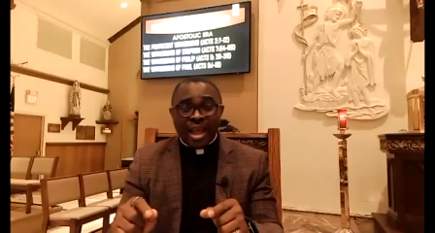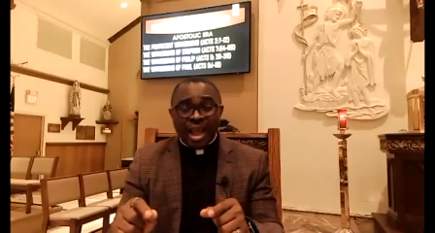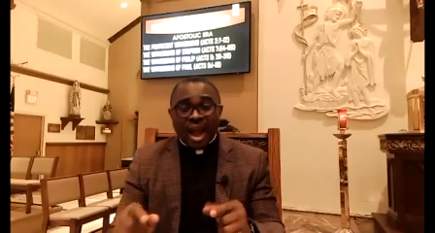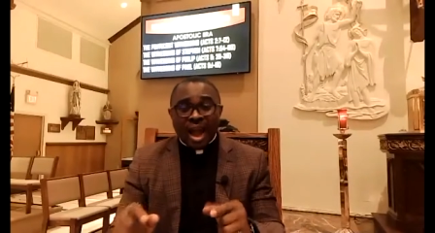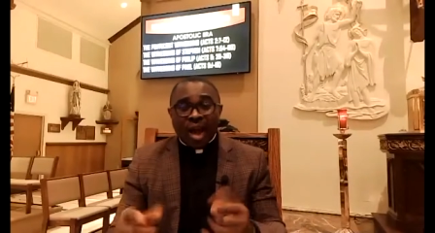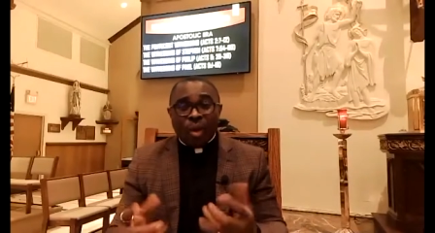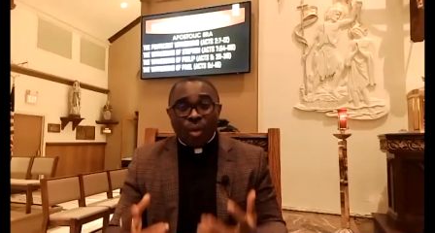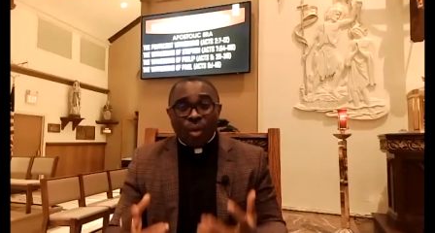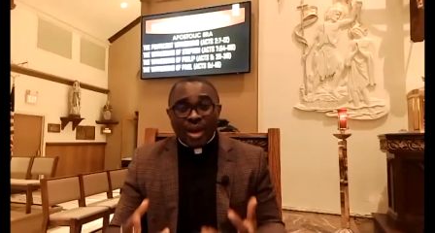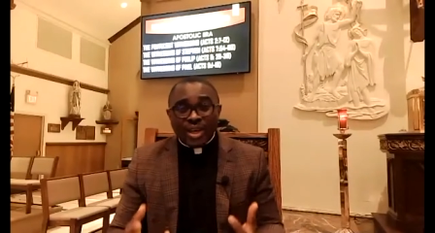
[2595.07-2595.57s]

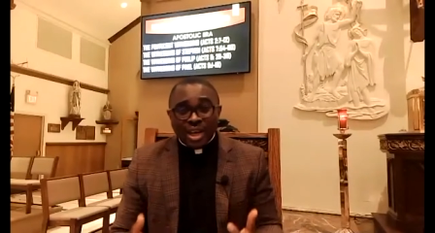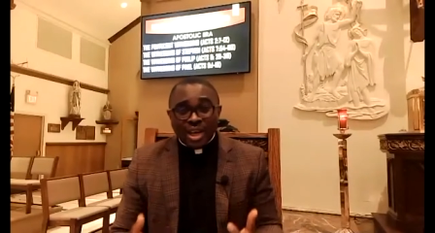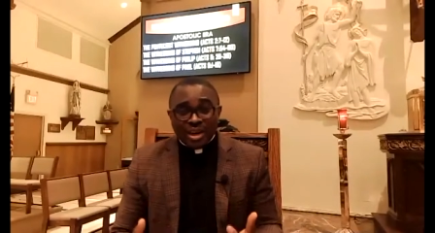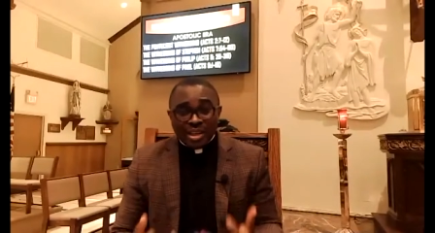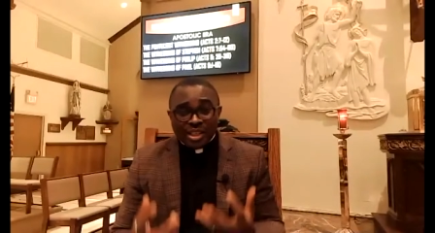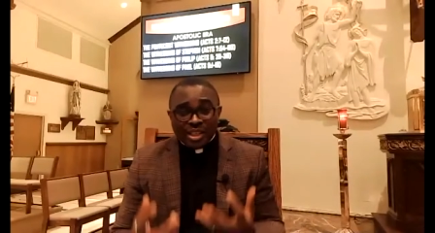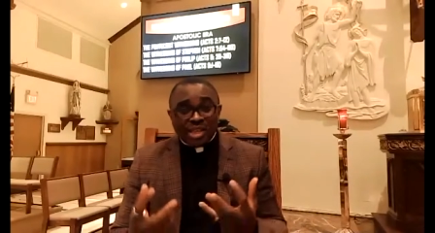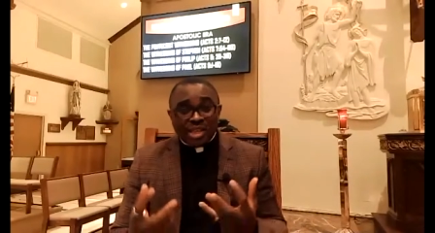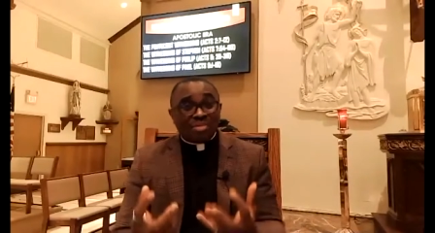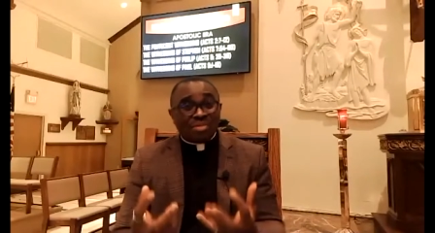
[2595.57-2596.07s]
And when they
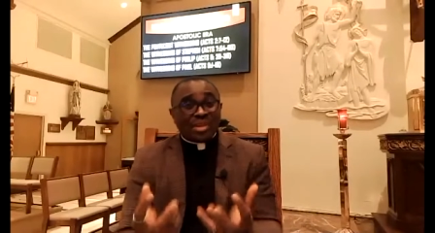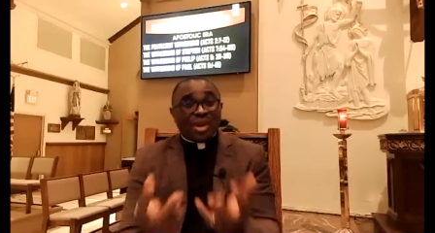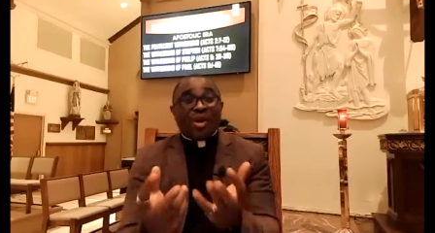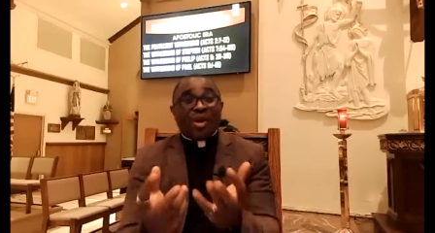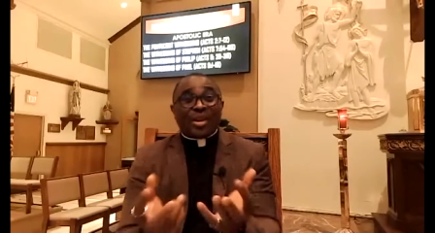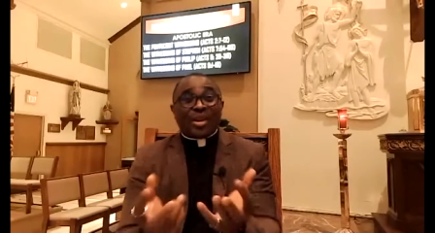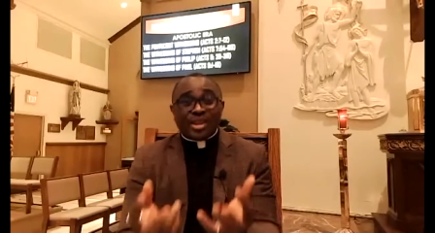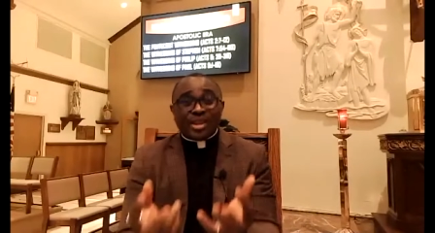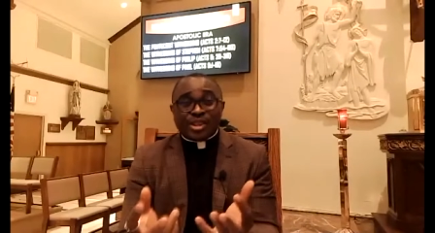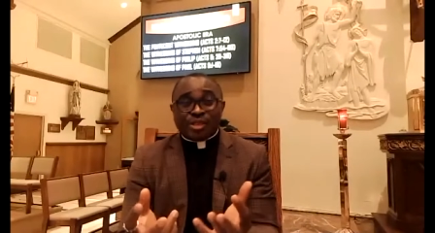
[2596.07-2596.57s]
received the
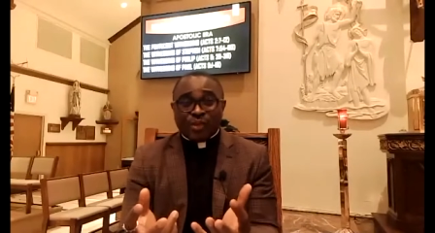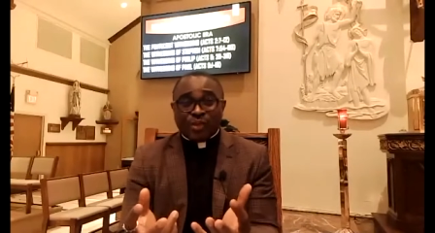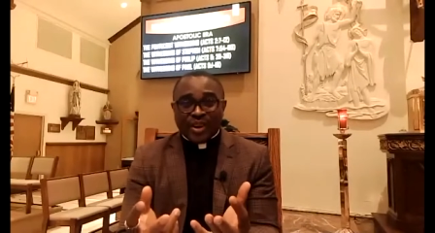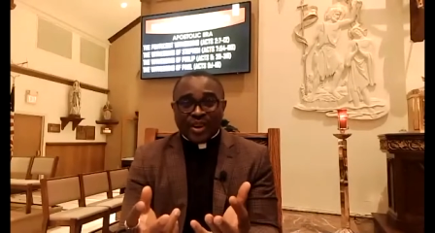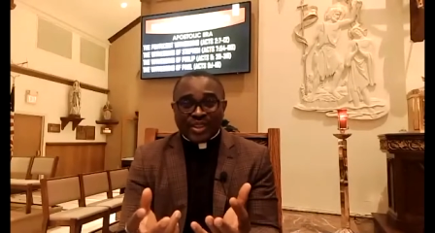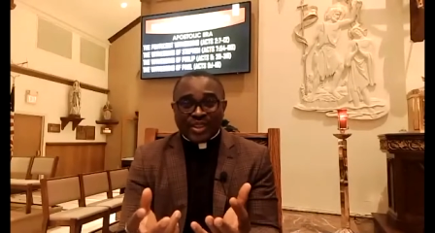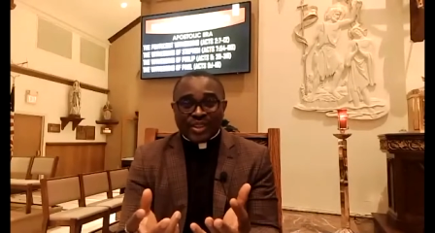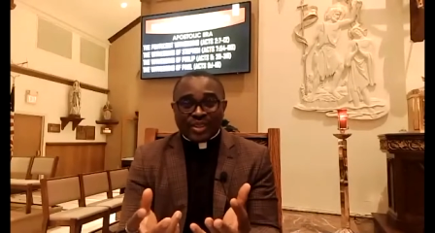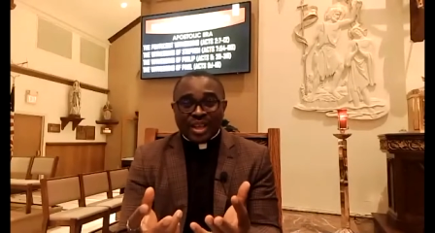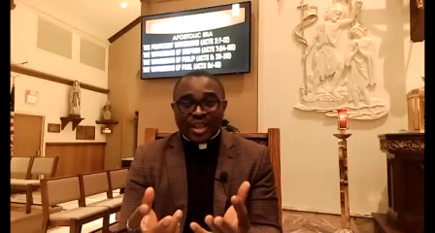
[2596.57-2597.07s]
Holy
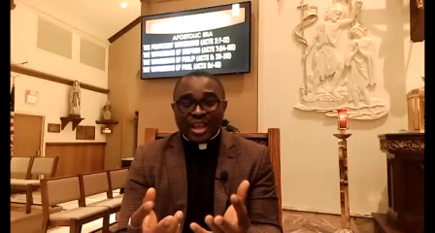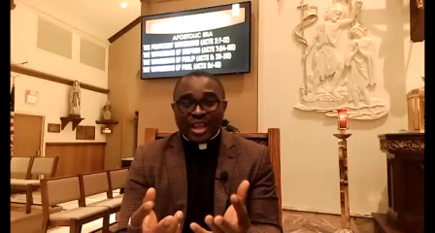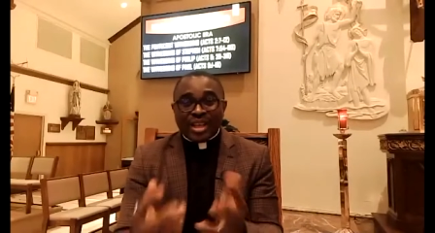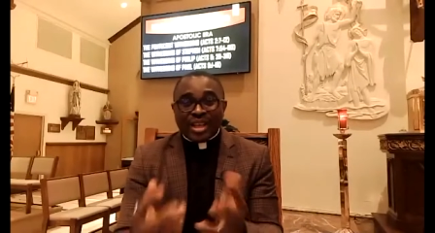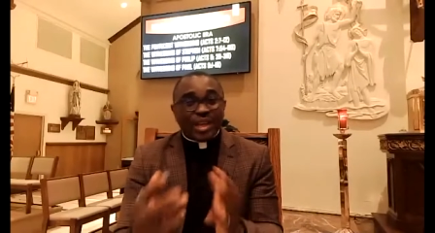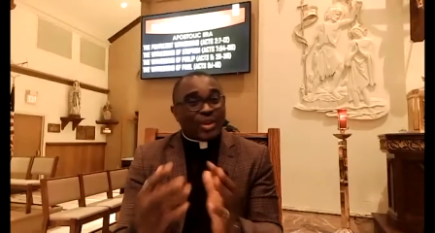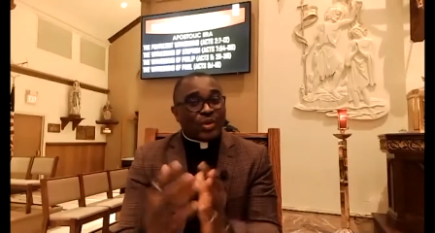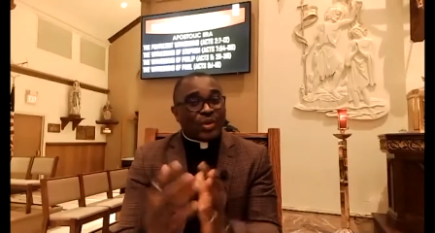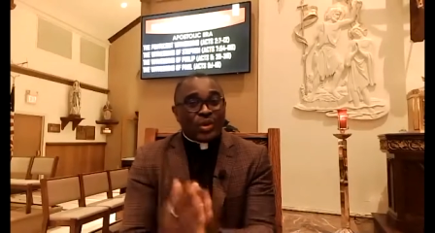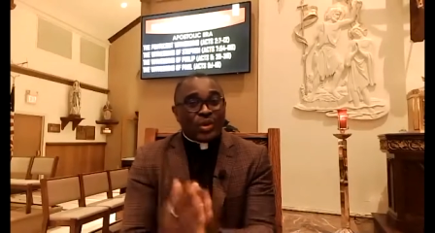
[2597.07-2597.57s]
Spirit,
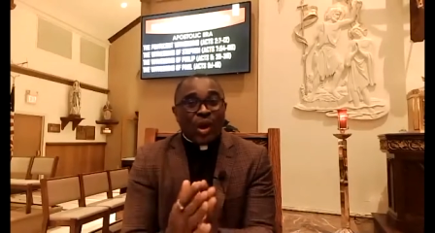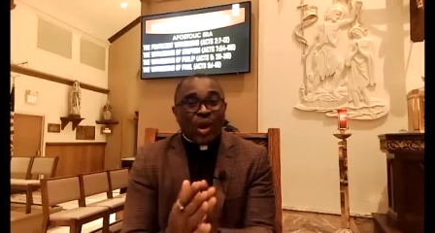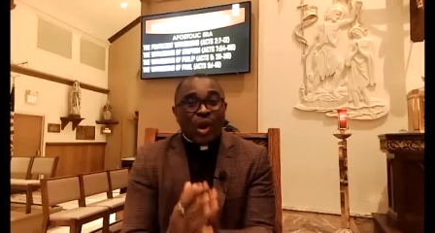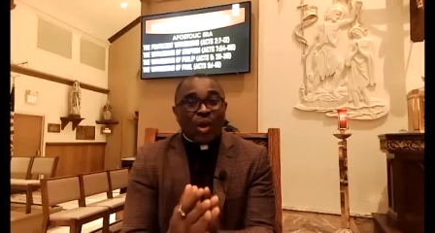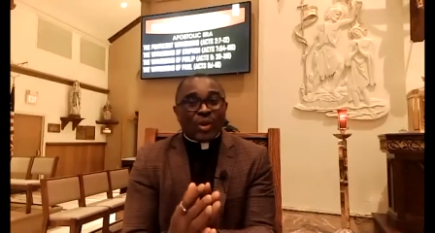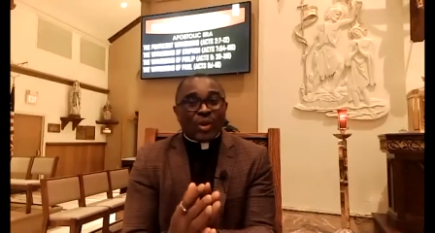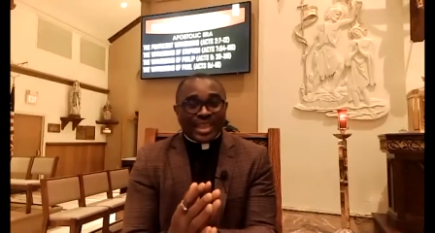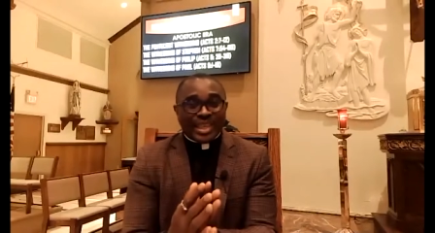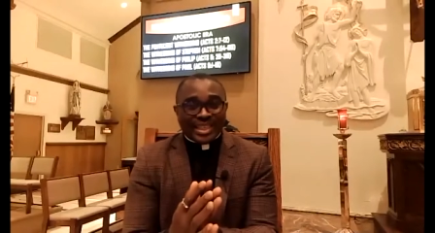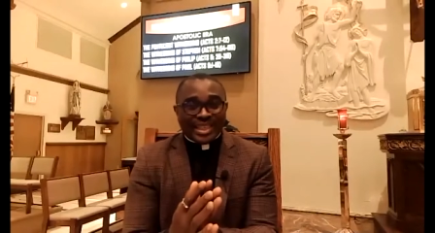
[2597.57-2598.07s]
they could not
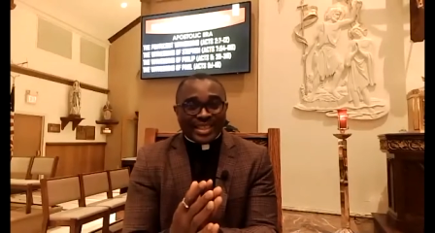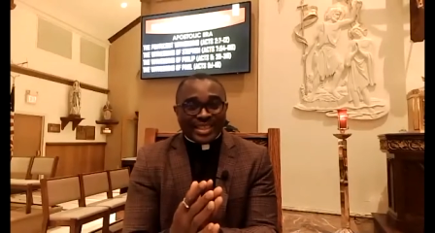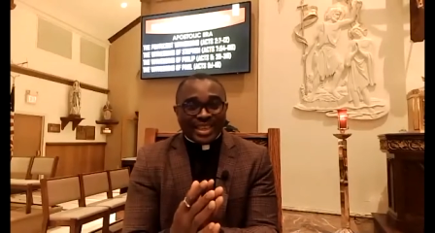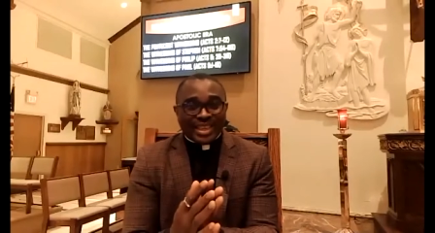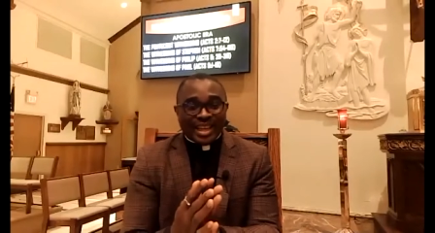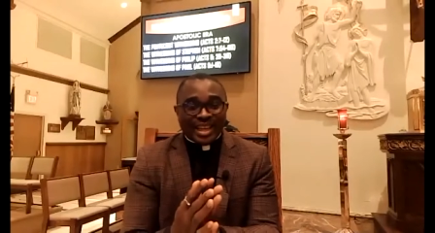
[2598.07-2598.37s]
hold it.